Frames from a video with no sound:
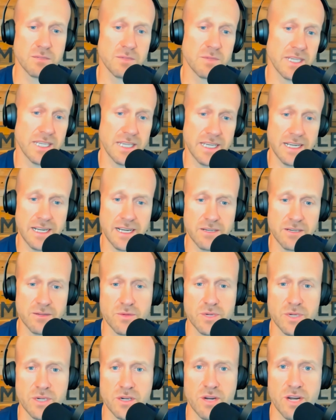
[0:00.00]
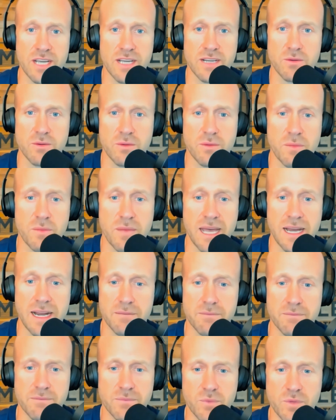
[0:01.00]
But again, I don't regret where I'm at.
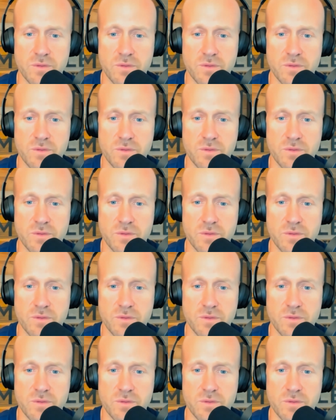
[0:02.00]
We've